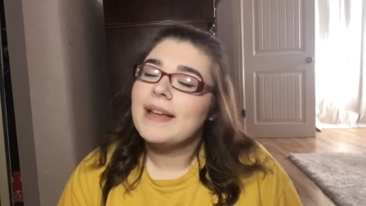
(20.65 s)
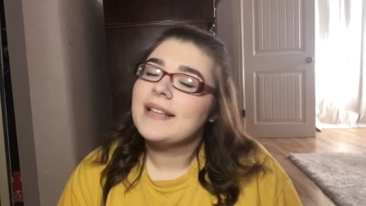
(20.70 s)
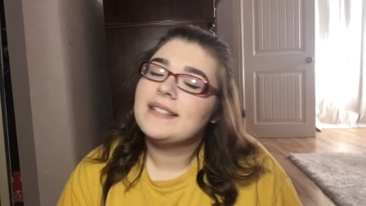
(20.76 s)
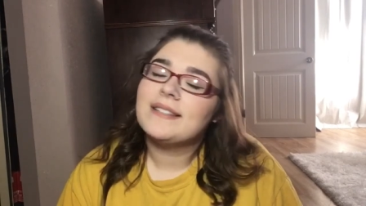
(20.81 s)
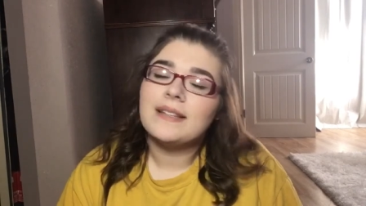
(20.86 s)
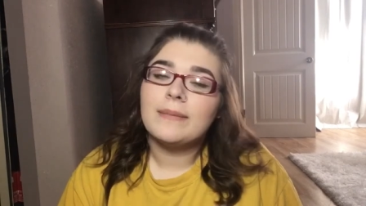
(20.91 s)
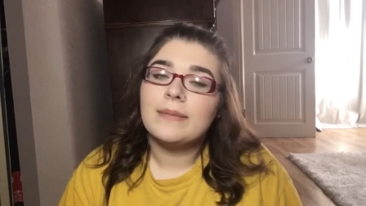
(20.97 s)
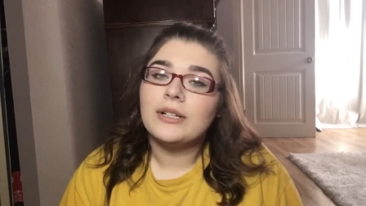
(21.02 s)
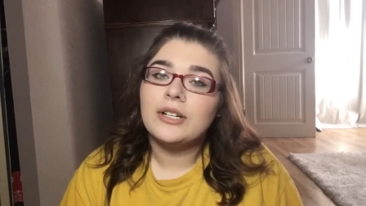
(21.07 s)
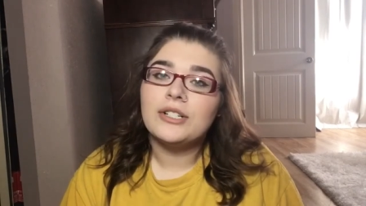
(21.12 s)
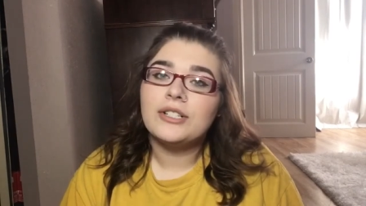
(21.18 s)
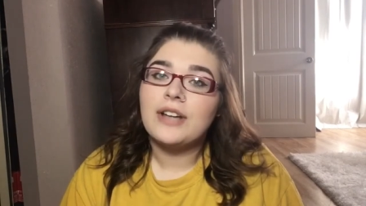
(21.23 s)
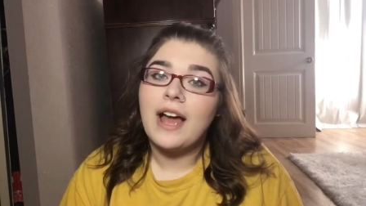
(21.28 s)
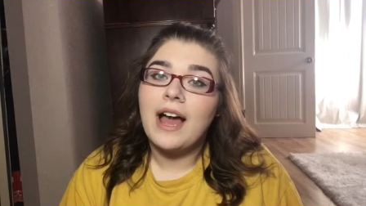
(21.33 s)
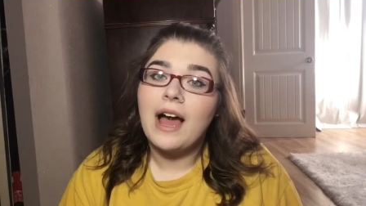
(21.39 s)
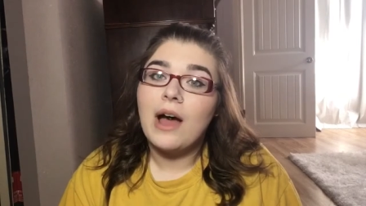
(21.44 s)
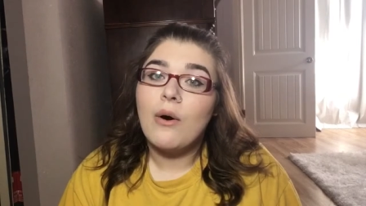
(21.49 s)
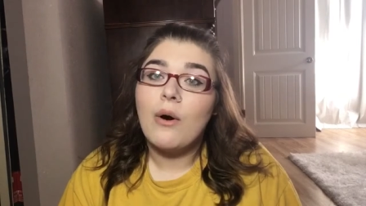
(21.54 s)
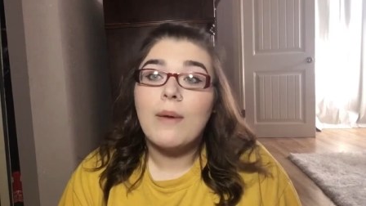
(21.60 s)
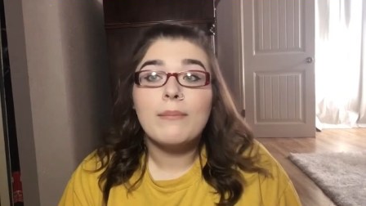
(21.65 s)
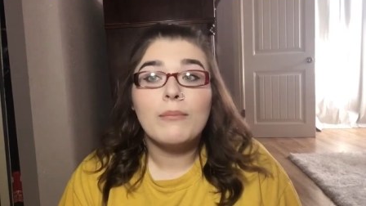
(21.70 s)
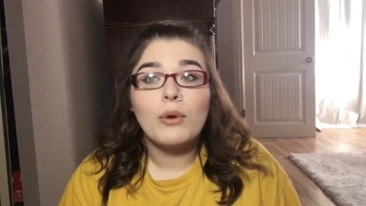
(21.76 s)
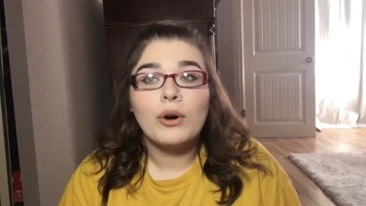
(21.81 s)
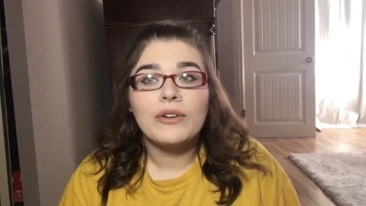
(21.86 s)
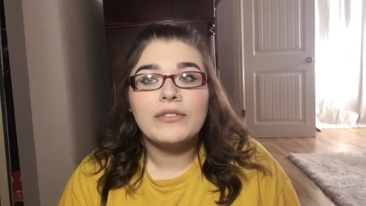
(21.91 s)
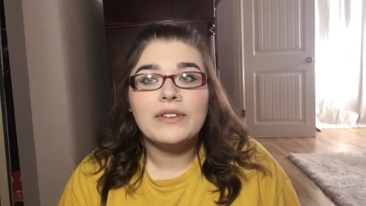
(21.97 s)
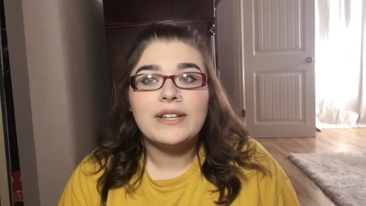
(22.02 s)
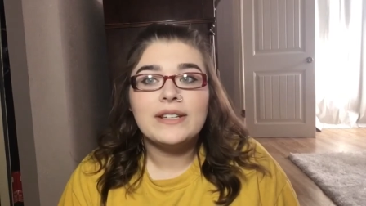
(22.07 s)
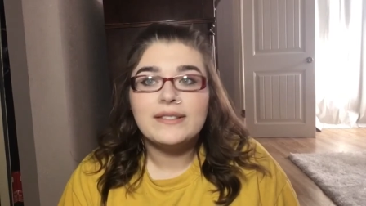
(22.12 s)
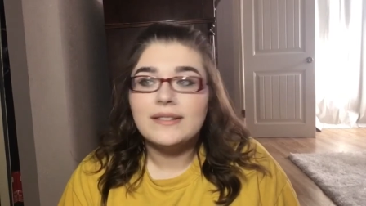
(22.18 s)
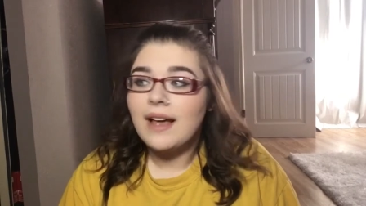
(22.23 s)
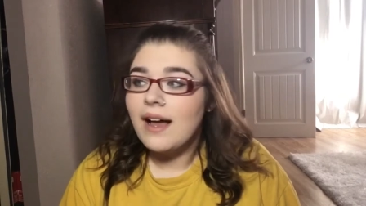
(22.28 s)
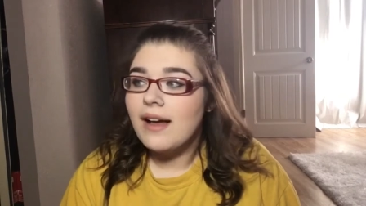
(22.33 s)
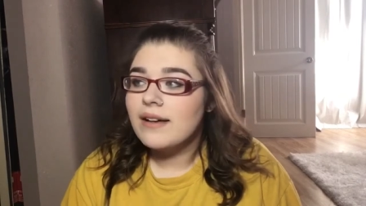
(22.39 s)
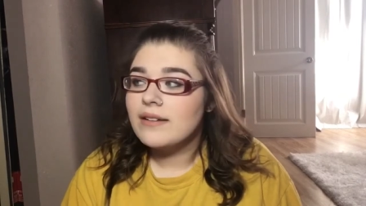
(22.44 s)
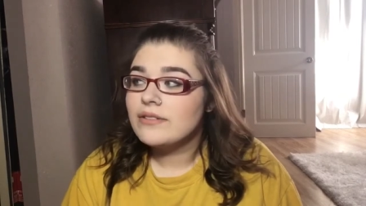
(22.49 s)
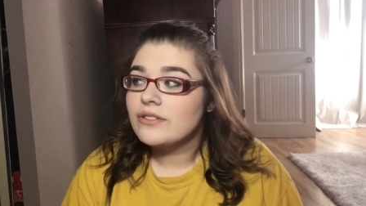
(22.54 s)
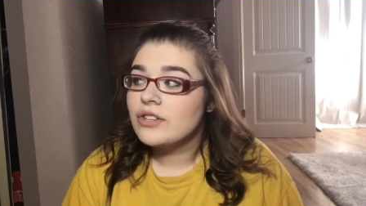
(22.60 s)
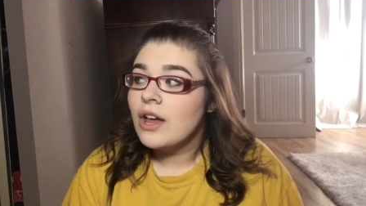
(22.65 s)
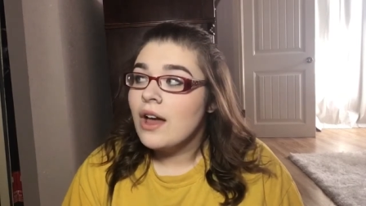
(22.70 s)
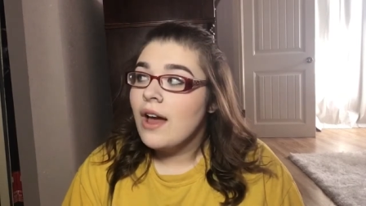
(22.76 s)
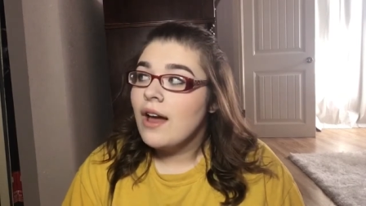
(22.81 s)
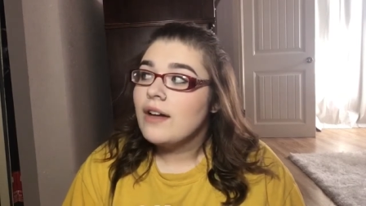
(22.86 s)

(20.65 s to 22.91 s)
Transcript: It's similar to how Morphe sells